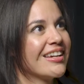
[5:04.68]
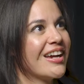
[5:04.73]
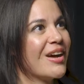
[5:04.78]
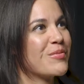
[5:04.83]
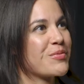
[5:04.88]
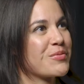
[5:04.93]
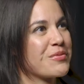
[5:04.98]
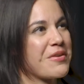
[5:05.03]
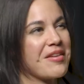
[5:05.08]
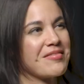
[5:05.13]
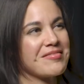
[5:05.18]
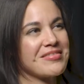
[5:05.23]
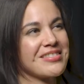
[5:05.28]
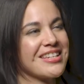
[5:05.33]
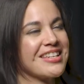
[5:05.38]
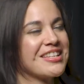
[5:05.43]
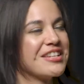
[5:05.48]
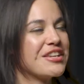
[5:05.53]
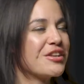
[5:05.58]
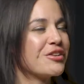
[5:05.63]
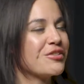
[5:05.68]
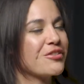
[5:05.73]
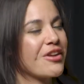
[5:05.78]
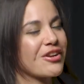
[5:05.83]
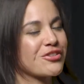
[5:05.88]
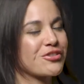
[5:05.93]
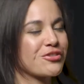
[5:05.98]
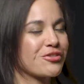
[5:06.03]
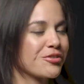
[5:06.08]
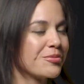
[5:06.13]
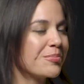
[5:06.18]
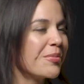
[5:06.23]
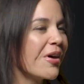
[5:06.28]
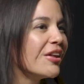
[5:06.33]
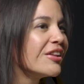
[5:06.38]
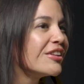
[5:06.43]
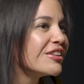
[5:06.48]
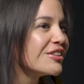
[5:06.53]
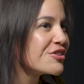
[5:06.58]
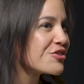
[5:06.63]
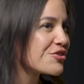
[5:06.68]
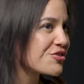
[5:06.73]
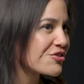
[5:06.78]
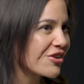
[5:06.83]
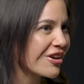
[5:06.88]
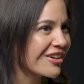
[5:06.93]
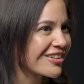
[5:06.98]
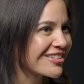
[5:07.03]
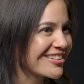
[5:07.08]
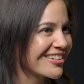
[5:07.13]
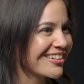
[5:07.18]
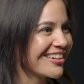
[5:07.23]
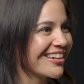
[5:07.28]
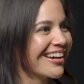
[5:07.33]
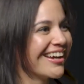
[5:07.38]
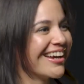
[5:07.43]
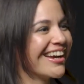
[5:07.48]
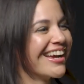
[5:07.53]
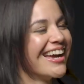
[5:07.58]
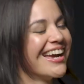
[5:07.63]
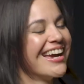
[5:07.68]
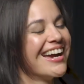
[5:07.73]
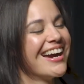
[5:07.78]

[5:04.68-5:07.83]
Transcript: I'm around an international Kabbalah instructor.